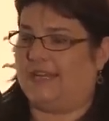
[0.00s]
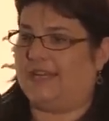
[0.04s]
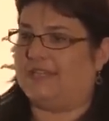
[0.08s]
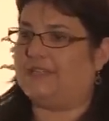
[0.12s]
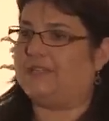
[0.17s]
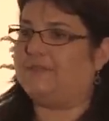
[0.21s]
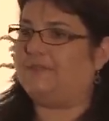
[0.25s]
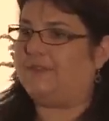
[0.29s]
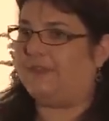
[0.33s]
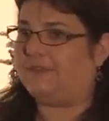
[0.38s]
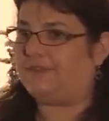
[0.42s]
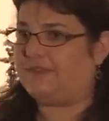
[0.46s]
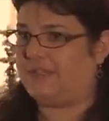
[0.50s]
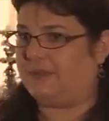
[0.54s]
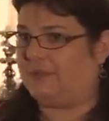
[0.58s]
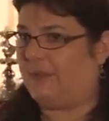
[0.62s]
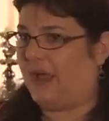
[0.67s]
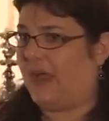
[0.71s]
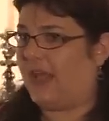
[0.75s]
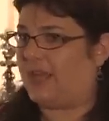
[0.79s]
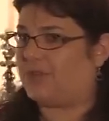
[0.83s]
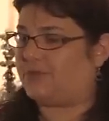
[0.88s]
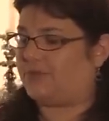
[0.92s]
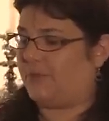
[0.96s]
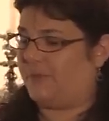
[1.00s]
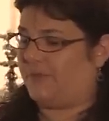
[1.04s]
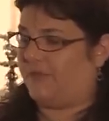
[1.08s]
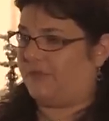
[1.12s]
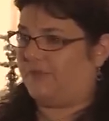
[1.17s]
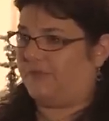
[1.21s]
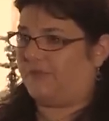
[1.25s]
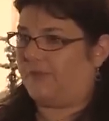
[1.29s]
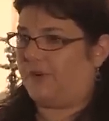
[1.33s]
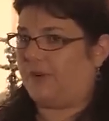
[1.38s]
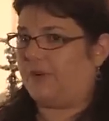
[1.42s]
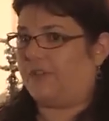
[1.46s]
It's 50 miles from the
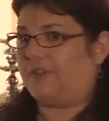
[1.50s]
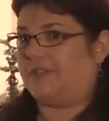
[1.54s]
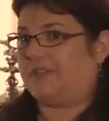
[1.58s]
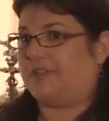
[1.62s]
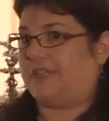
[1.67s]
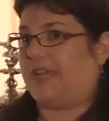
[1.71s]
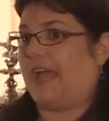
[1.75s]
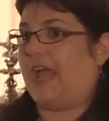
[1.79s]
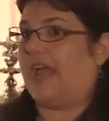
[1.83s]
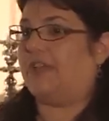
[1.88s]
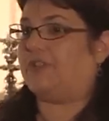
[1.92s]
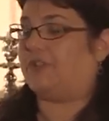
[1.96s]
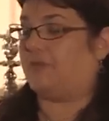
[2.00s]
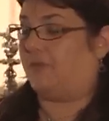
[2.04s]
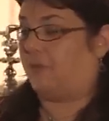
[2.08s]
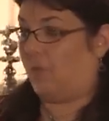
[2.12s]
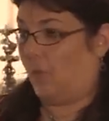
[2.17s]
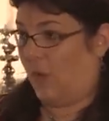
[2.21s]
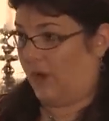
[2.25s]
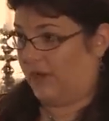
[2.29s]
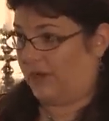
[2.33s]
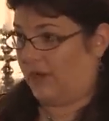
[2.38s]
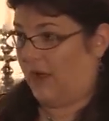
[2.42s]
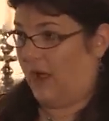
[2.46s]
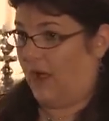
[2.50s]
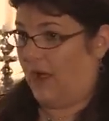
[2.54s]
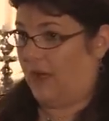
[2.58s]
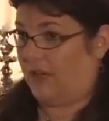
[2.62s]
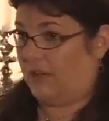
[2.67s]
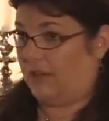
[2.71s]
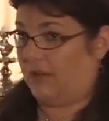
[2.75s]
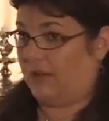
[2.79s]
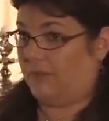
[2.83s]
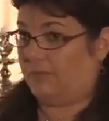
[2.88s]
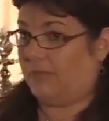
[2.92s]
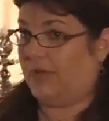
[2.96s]
furthest edge of one
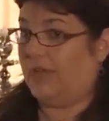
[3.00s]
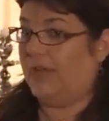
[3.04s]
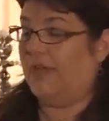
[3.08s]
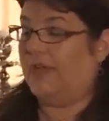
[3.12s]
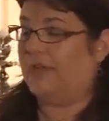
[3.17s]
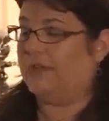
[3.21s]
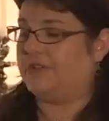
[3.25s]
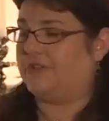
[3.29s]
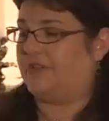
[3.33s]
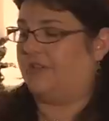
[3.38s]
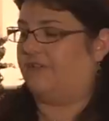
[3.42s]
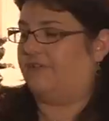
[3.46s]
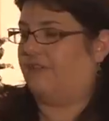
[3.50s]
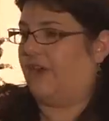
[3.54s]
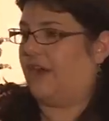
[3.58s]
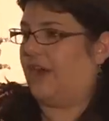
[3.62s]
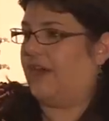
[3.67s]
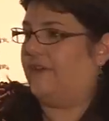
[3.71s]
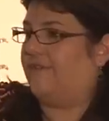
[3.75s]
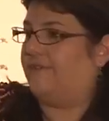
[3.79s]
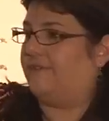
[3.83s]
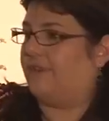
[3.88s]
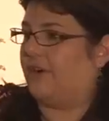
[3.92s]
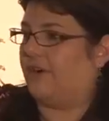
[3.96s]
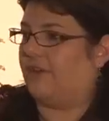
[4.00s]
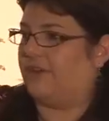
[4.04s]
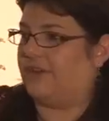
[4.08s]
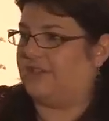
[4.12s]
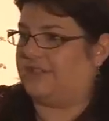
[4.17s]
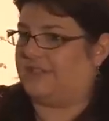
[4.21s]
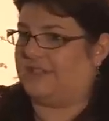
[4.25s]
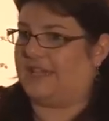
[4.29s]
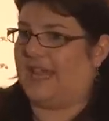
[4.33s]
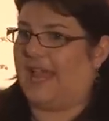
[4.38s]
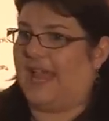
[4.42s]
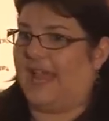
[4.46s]
column to the very
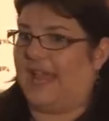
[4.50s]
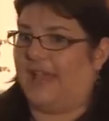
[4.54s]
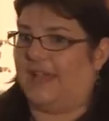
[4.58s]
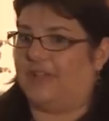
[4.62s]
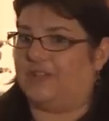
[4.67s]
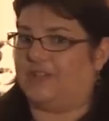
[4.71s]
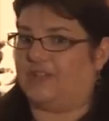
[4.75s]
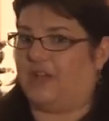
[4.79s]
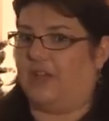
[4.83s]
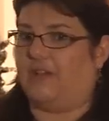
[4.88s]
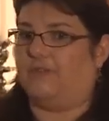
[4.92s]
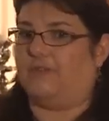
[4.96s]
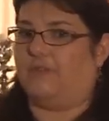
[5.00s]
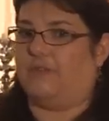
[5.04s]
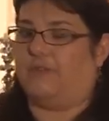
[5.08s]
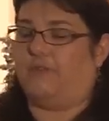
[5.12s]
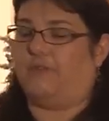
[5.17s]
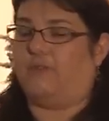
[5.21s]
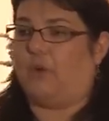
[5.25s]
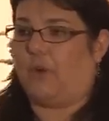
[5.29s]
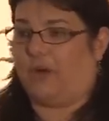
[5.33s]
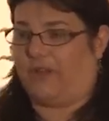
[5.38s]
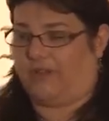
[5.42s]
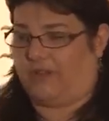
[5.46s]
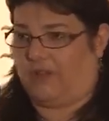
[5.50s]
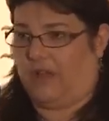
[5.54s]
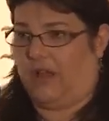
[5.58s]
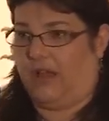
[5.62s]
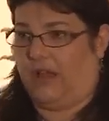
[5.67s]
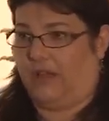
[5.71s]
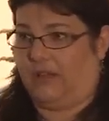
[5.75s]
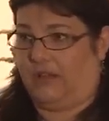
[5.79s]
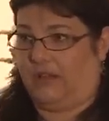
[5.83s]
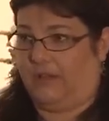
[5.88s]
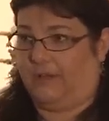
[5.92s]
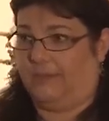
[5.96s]
furthest edge of the fourth
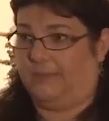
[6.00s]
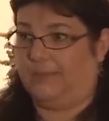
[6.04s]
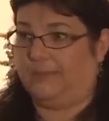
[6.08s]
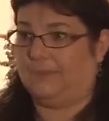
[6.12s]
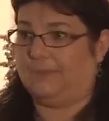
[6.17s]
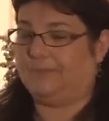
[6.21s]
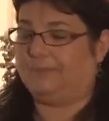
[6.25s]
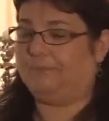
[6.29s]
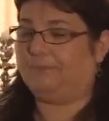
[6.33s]
column.